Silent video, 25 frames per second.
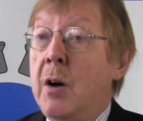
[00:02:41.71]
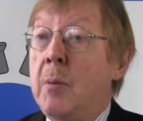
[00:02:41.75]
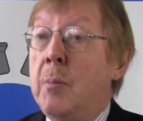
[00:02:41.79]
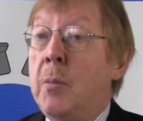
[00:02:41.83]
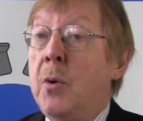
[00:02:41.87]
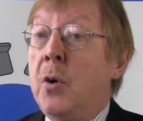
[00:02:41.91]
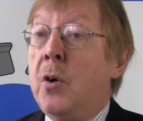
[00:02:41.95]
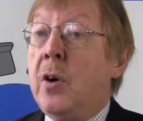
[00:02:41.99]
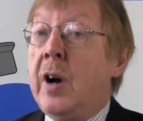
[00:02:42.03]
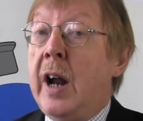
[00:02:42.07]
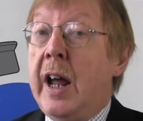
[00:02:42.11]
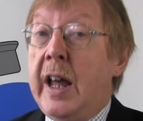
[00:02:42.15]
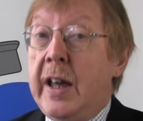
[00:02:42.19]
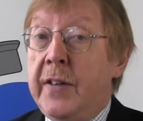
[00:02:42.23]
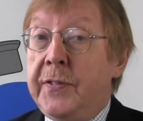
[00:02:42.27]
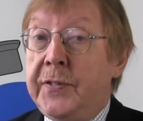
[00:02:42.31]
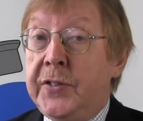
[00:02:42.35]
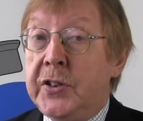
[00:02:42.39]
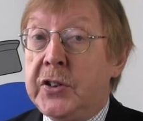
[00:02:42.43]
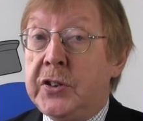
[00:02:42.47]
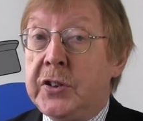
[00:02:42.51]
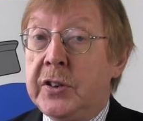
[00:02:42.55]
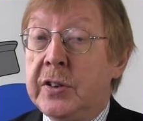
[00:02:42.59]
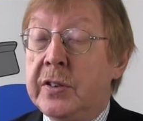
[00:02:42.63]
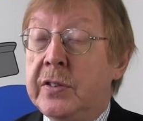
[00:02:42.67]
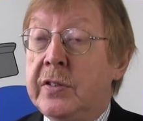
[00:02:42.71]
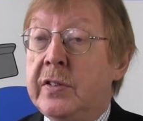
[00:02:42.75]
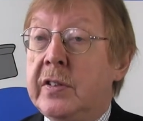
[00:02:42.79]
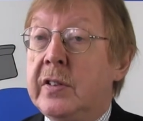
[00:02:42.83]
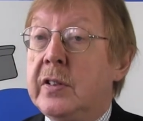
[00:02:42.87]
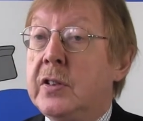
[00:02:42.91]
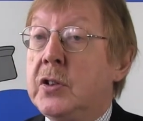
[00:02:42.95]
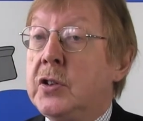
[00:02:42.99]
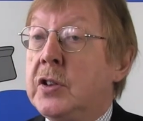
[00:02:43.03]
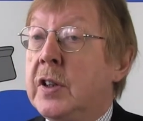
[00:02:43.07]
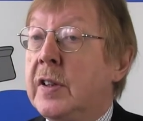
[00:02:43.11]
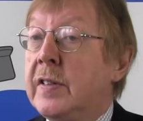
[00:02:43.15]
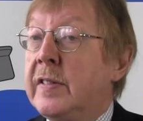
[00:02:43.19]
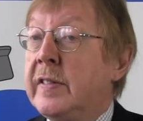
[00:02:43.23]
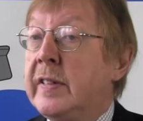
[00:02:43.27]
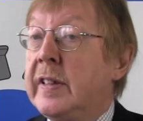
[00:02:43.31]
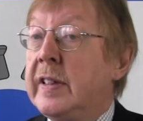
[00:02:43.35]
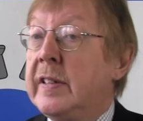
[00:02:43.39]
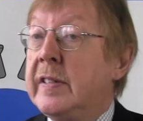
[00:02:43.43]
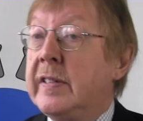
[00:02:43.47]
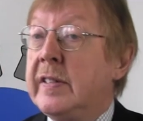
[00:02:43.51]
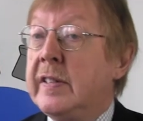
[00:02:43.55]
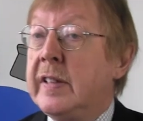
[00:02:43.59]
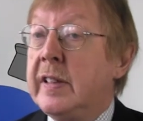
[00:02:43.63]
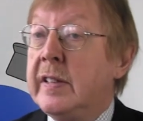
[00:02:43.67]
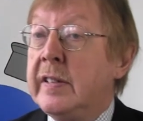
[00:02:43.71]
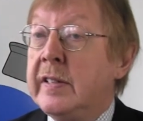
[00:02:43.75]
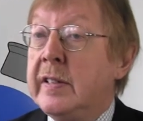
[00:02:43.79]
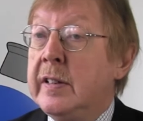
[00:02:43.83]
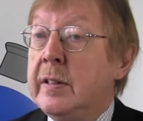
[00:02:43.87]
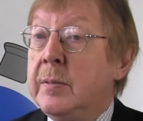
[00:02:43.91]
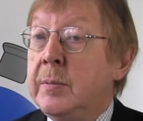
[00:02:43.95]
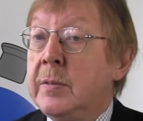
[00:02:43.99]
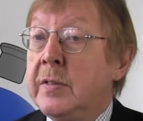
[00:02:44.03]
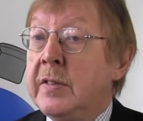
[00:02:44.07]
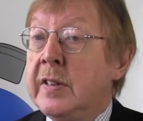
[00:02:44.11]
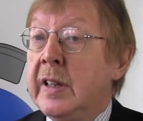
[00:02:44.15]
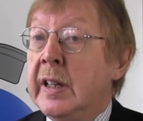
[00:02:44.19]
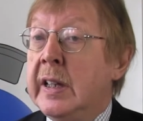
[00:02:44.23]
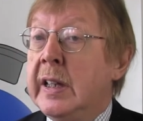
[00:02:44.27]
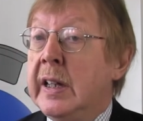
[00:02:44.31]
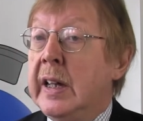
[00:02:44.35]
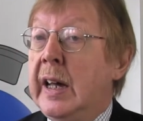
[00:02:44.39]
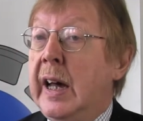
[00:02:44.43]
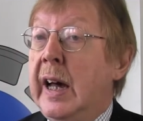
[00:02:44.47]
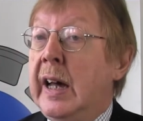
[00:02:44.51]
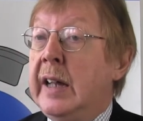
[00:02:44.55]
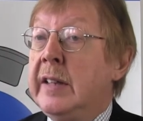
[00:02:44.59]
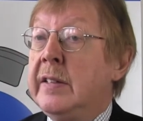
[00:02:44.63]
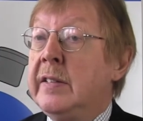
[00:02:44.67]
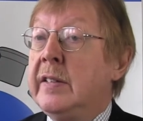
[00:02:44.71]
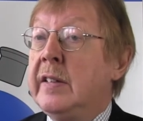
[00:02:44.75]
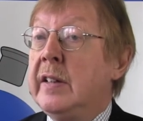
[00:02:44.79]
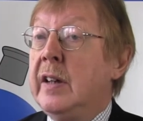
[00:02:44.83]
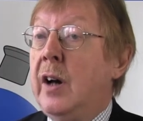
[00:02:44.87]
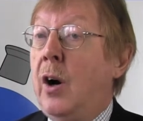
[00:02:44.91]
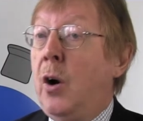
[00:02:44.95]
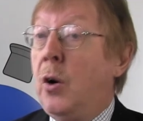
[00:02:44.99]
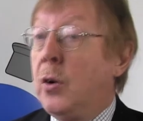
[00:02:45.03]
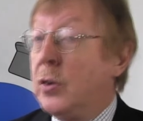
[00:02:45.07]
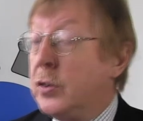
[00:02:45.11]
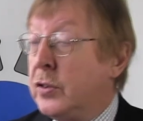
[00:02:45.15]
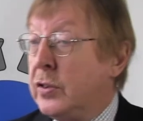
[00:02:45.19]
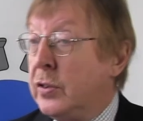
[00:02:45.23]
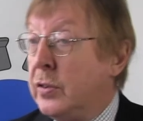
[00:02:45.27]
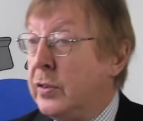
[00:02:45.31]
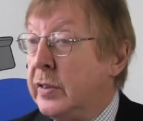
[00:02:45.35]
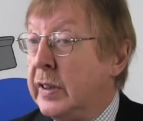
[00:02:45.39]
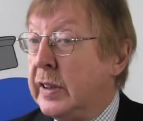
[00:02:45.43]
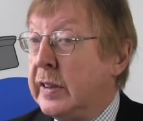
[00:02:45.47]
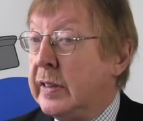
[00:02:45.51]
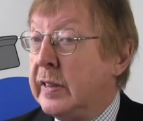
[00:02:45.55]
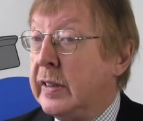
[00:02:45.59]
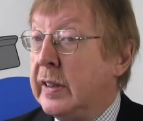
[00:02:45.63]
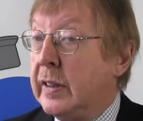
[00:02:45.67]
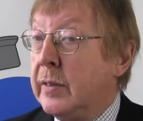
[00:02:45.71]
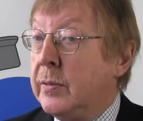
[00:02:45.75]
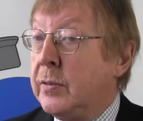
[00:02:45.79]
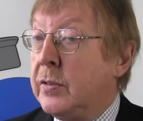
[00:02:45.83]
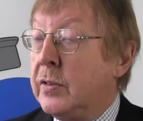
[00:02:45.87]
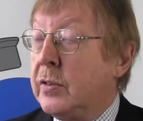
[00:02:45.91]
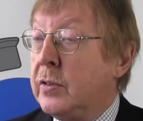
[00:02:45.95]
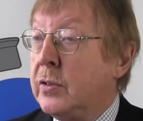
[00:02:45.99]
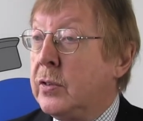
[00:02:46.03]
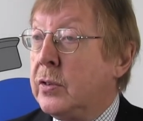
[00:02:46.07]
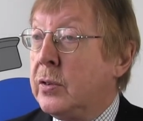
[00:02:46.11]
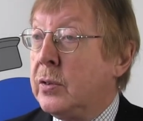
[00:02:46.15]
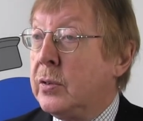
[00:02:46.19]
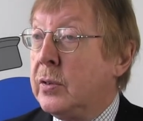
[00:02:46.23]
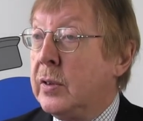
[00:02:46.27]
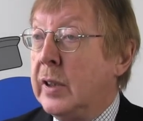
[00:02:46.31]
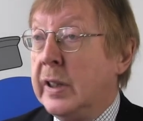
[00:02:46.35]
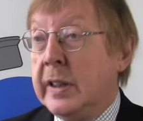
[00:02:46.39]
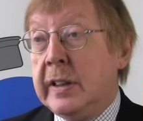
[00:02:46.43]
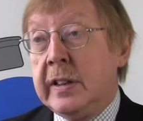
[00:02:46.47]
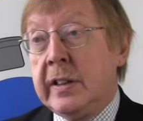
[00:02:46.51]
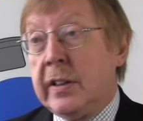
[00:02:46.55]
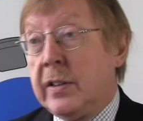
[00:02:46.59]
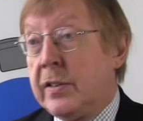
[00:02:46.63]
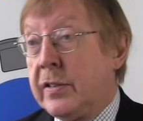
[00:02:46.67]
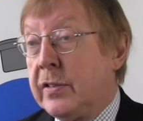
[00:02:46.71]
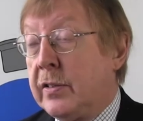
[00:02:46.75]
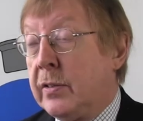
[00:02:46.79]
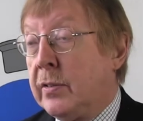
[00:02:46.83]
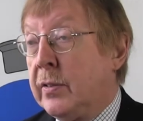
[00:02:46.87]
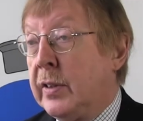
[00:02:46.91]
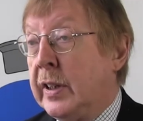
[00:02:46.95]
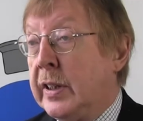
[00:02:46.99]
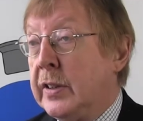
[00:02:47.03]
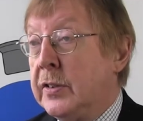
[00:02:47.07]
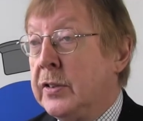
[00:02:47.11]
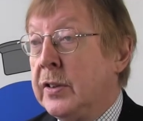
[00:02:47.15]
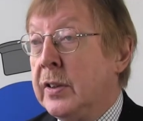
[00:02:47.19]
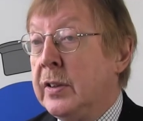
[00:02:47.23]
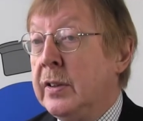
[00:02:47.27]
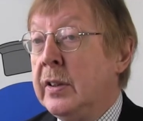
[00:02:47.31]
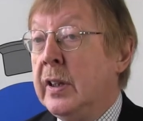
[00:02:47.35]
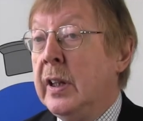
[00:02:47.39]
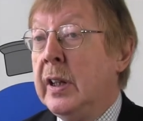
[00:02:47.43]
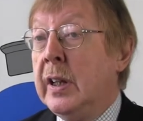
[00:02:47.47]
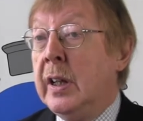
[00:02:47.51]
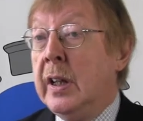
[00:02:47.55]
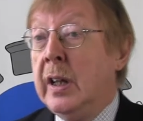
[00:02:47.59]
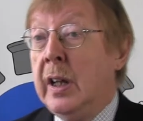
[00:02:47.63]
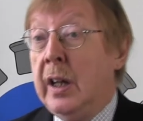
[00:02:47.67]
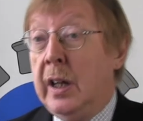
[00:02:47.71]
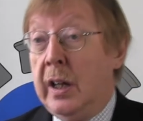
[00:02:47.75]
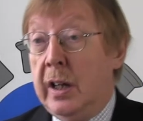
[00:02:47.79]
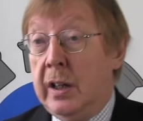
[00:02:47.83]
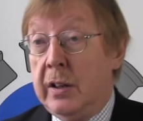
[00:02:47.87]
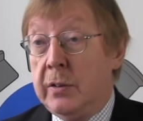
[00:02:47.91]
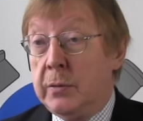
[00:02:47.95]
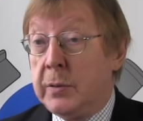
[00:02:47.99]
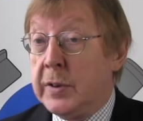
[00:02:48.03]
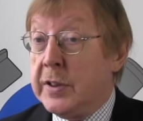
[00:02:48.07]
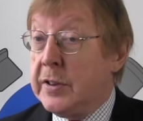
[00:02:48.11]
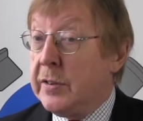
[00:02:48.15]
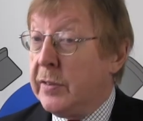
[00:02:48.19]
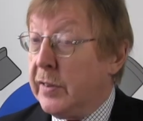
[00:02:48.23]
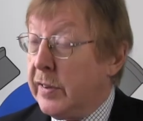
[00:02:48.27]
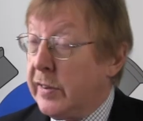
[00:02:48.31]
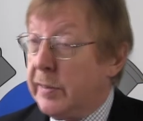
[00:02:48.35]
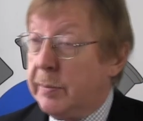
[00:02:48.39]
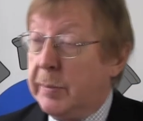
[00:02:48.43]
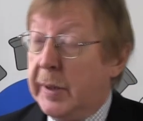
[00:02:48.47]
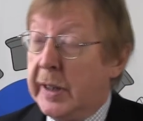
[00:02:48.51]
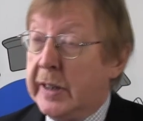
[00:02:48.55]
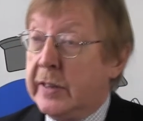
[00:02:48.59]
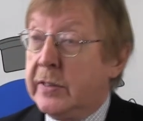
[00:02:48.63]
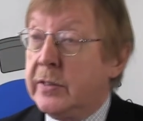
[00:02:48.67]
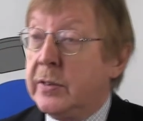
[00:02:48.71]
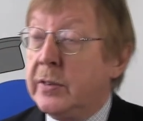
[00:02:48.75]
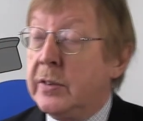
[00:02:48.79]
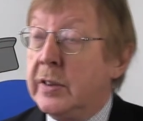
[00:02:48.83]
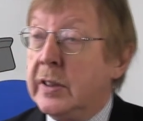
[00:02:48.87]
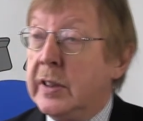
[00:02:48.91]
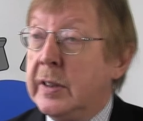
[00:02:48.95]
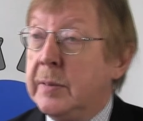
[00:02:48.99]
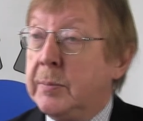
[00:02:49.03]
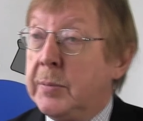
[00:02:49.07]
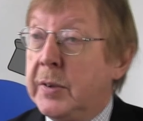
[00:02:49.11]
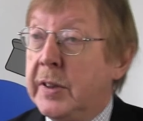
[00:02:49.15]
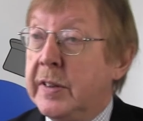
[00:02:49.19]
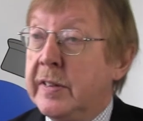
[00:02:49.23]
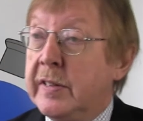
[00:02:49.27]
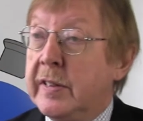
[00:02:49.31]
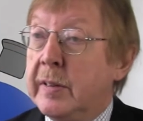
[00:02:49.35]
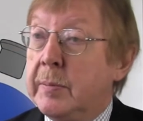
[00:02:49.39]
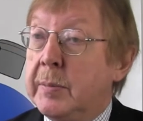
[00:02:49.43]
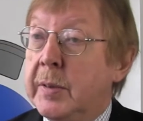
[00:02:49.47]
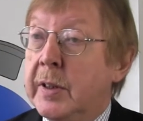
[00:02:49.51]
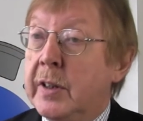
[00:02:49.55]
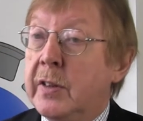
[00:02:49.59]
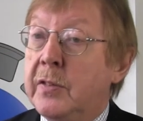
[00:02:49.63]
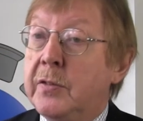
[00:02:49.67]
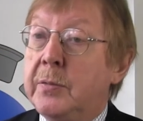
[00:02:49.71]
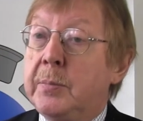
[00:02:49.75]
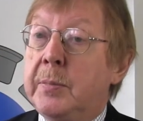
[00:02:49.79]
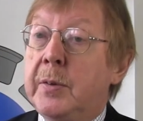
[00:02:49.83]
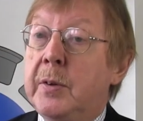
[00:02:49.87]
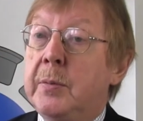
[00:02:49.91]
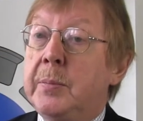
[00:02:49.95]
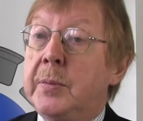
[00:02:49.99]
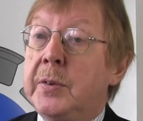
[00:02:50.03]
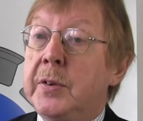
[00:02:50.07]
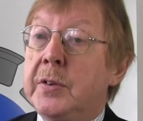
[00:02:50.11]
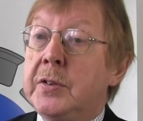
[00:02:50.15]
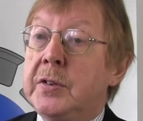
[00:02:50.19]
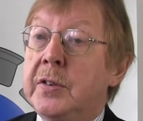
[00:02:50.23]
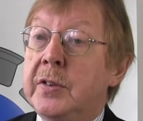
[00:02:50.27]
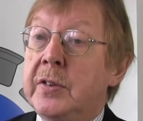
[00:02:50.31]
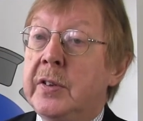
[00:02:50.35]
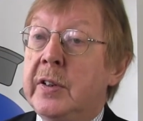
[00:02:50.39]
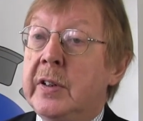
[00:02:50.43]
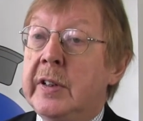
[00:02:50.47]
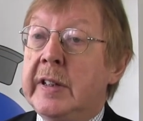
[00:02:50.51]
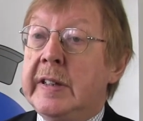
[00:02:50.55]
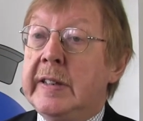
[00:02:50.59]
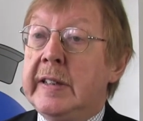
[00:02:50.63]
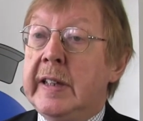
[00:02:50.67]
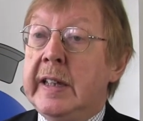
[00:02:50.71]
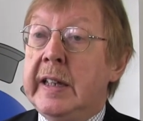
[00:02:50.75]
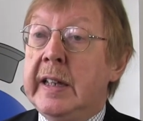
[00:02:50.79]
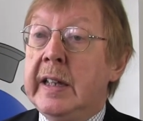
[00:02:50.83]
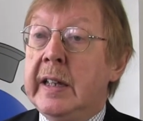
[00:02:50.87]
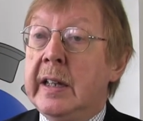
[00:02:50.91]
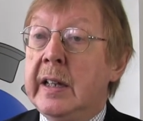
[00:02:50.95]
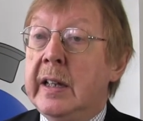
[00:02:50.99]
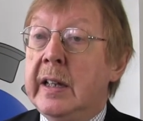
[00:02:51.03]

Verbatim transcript: more efficient justice systems, and alternatives to incarceration uh, with respect to the principle of proportionality.